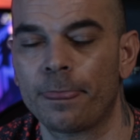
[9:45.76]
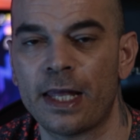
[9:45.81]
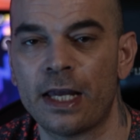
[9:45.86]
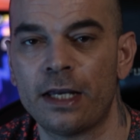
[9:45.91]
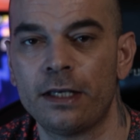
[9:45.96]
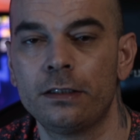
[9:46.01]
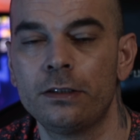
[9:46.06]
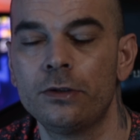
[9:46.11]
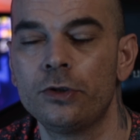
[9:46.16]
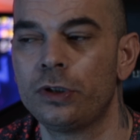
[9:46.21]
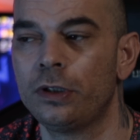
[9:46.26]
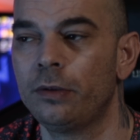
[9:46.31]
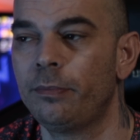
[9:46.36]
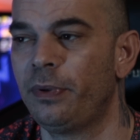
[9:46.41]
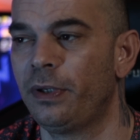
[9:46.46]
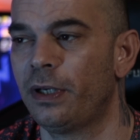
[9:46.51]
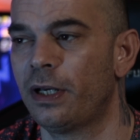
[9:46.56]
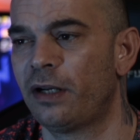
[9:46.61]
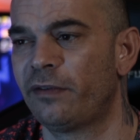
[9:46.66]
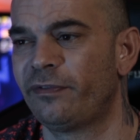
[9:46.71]
I do
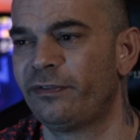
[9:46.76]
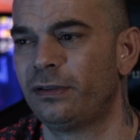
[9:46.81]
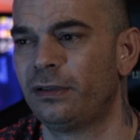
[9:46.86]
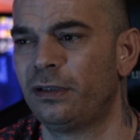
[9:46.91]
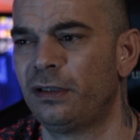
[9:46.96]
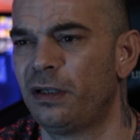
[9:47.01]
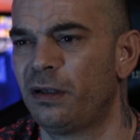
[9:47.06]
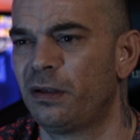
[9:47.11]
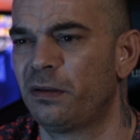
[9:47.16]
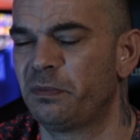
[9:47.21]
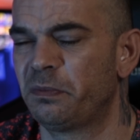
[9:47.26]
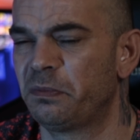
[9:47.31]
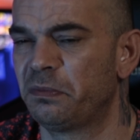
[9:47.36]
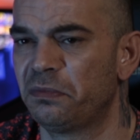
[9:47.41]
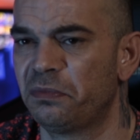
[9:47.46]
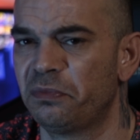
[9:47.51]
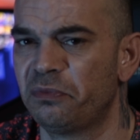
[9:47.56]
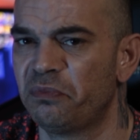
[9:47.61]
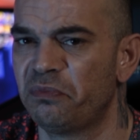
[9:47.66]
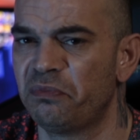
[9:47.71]
CPR for
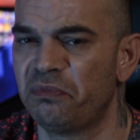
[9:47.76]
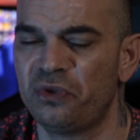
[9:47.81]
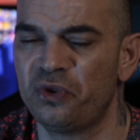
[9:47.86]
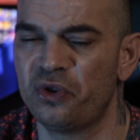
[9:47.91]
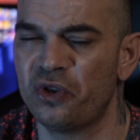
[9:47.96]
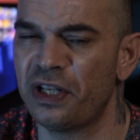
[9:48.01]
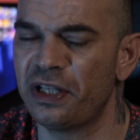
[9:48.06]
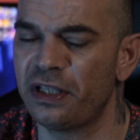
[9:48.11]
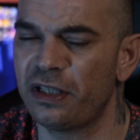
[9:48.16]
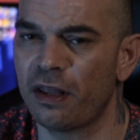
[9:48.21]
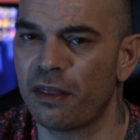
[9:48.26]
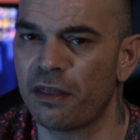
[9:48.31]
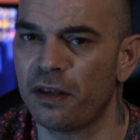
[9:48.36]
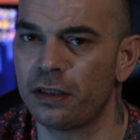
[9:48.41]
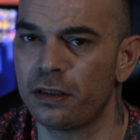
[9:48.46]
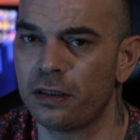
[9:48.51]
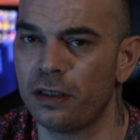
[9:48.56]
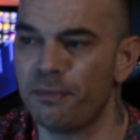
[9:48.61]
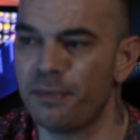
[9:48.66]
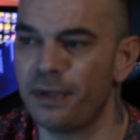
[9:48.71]

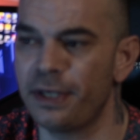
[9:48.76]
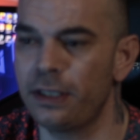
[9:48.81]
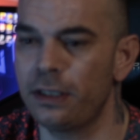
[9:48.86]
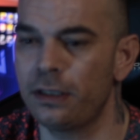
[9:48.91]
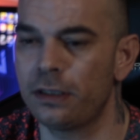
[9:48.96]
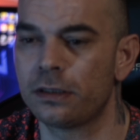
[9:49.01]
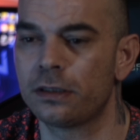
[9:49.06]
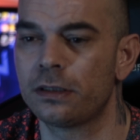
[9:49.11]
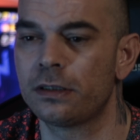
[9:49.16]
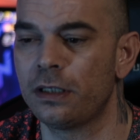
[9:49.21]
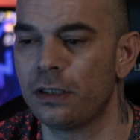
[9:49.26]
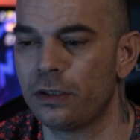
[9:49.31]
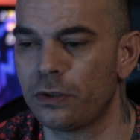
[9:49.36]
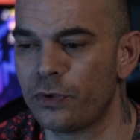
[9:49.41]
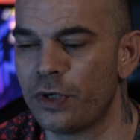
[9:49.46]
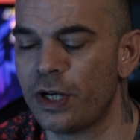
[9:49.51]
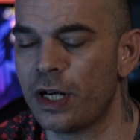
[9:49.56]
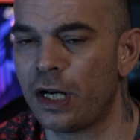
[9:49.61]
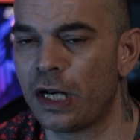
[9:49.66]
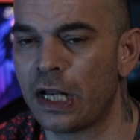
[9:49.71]
20-30 minutes since
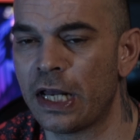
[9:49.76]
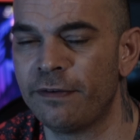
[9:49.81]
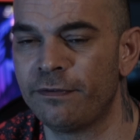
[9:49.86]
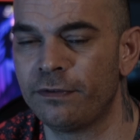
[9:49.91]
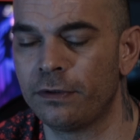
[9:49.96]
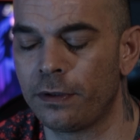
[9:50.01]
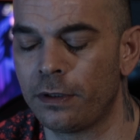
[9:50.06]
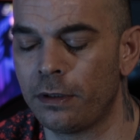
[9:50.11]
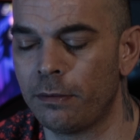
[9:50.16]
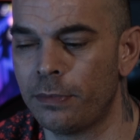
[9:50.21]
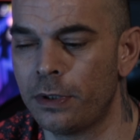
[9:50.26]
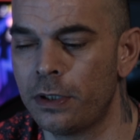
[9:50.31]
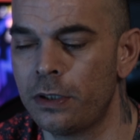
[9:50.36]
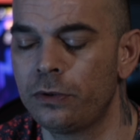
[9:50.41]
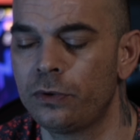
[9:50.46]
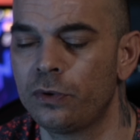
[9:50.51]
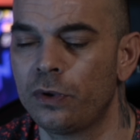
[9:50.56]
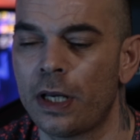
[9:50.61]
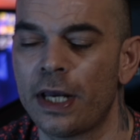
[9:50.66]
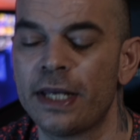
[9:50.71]
we arrived on the
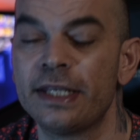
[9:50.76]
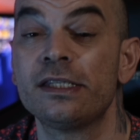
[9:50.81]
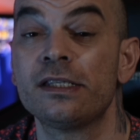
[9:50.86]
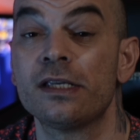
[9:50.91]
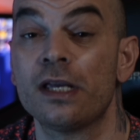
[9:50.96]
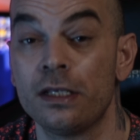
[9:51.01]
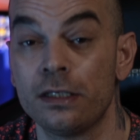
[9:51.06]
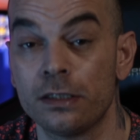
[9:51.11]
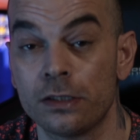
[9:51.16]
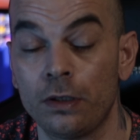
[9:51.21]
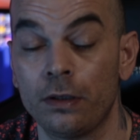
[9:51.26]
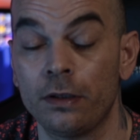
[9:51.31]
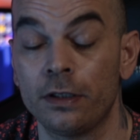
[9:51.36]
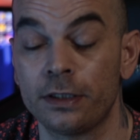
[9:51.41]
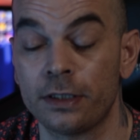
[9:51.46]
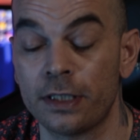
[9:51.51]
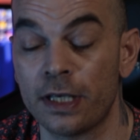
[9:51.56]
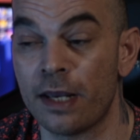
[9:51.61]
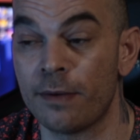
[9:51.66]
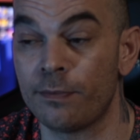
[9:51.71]
boat. I change all
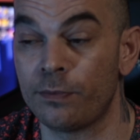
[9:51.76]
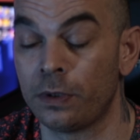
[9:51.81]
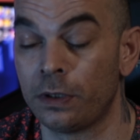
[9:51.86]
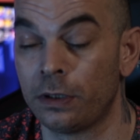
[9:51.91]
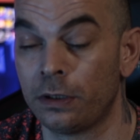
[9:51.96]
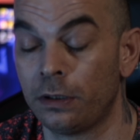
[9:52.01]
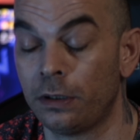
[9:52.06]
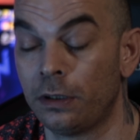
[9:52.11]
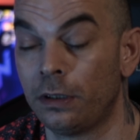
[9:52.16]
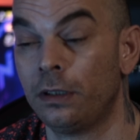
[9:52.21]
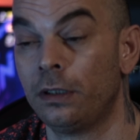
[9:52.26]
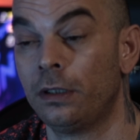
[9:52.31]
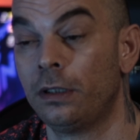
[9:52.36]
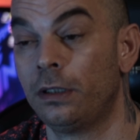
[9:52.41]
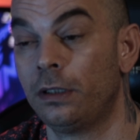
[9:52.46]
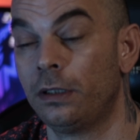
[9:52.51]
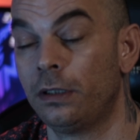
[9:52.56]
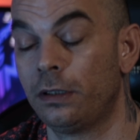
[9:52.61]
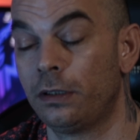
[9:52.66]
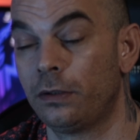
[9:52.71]
the time
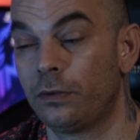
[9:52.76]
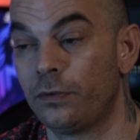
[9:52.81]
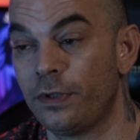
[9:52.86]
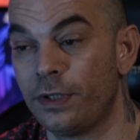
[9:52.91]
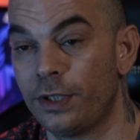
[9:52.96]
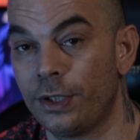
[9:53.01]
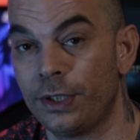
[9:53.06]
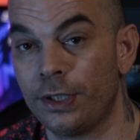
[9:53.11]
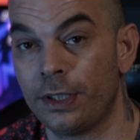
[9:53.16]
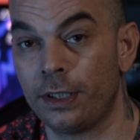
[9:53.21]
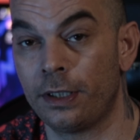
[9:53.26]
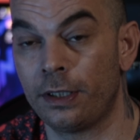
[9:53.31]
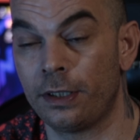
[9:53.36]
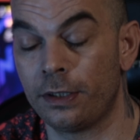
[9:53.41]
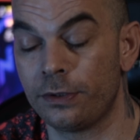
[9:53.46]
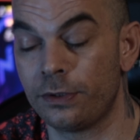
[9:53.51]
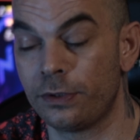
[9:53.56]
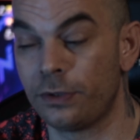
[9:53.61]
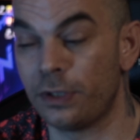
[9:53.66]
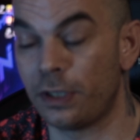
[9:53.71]
with
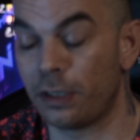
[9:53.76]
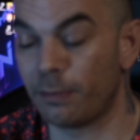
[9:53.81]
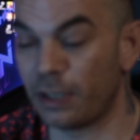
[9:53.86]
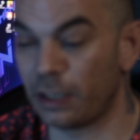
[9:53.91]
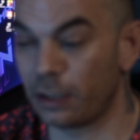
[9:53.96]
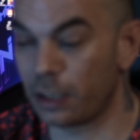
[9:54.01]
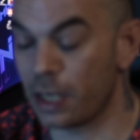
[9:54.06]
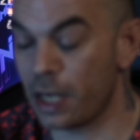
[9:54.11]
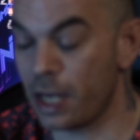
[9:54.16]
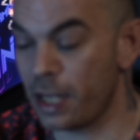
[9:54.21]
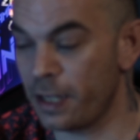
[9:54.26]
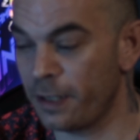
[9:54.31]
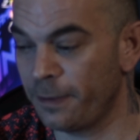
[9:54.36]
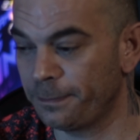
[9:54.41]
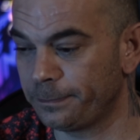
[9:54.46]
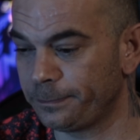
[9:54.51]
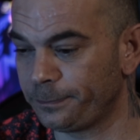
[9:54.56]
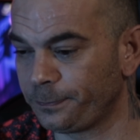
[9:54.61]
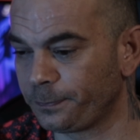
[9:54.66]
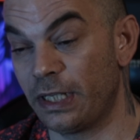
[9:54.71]
a German guy.
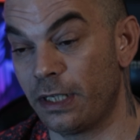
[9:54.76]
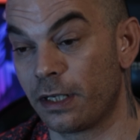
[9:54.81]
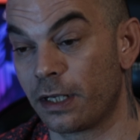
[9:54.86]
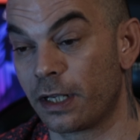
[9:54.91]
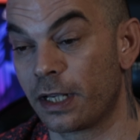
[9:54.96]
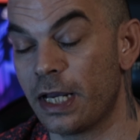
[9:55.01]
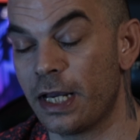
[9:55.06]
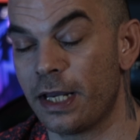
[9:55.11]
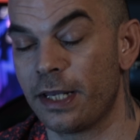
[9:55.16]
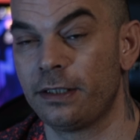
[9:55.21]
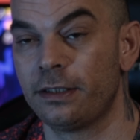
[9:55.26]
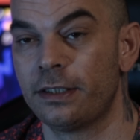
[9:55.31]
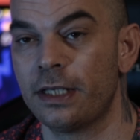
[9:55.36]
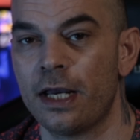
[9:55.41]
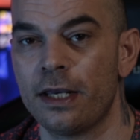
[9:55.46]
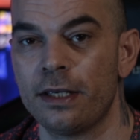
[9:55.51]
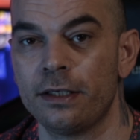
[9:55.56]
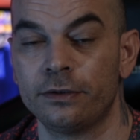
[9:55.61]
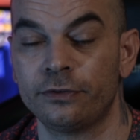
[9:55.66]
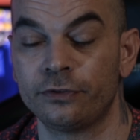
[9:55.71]
The guy
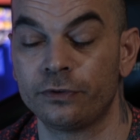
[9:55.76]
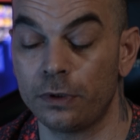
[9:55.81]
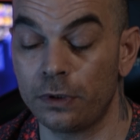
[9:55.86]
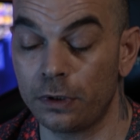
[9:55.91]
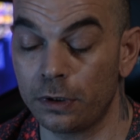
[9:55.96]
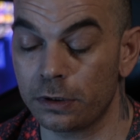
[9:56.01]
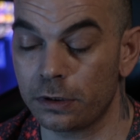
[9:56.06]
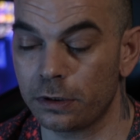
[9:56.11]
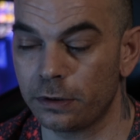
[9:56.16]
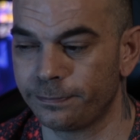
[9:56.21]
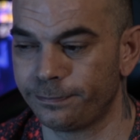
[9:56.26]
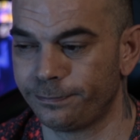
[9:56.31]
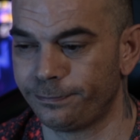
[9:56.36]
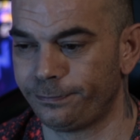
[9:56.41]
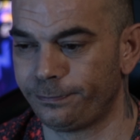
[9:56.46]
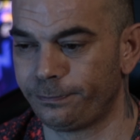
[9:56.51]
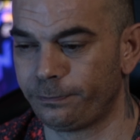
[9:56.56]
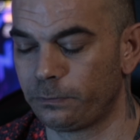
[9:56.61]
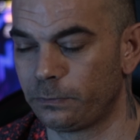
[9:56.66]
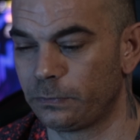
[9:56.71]
died, of course.
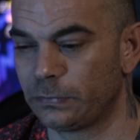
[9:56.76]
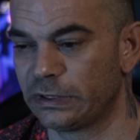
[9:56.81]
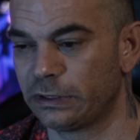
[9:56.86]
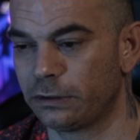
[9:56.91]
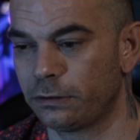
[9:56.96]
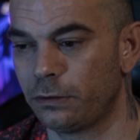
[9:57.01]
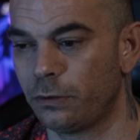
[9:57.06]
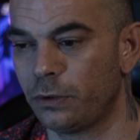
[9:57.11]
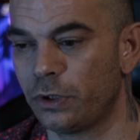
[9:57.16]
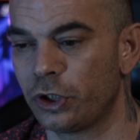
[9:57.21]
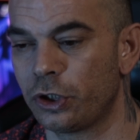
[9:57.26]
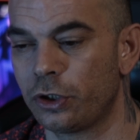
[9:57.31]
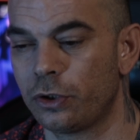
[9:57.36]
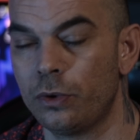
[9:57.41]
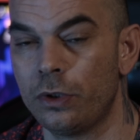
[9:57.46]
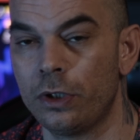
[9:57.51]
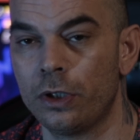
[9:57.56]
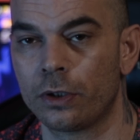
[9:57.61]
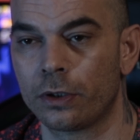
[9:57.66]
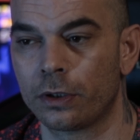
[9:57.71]
It was
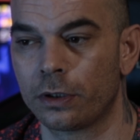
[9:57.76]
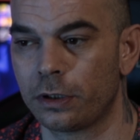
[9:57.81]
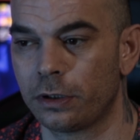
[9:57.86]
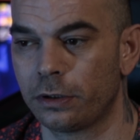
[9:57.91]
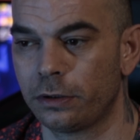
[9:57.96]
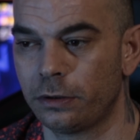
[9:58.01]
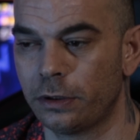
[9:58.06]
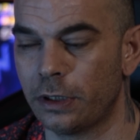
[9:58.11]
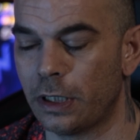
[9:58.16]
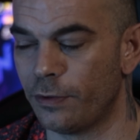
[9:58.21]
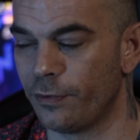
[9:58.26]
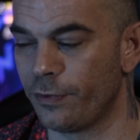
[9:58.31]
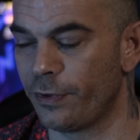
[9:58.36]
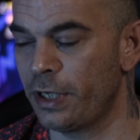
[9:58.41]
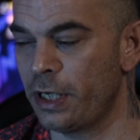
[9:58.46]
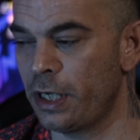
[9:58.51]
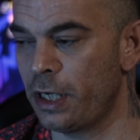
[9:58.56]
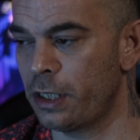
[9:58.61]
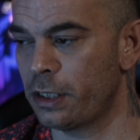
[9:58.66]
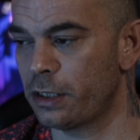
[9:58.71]
too long down
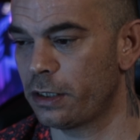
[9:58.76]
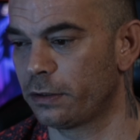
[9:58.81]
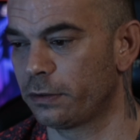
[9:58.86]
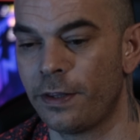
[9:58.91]
there.